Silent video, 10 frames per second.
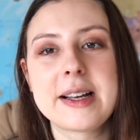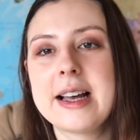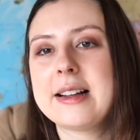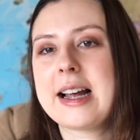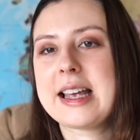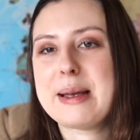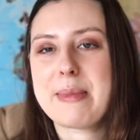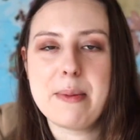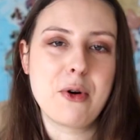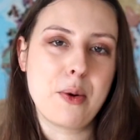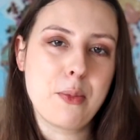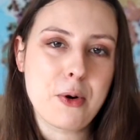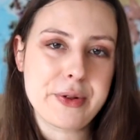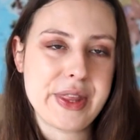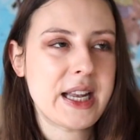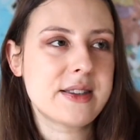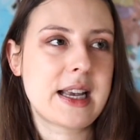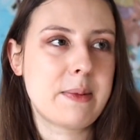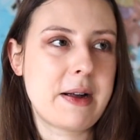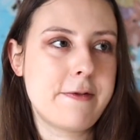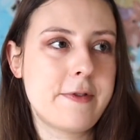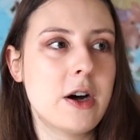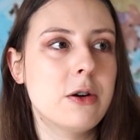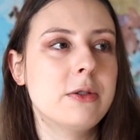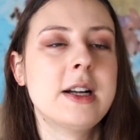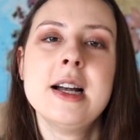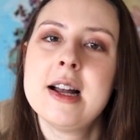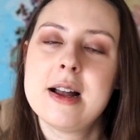Again, I keep my more important things like my phone,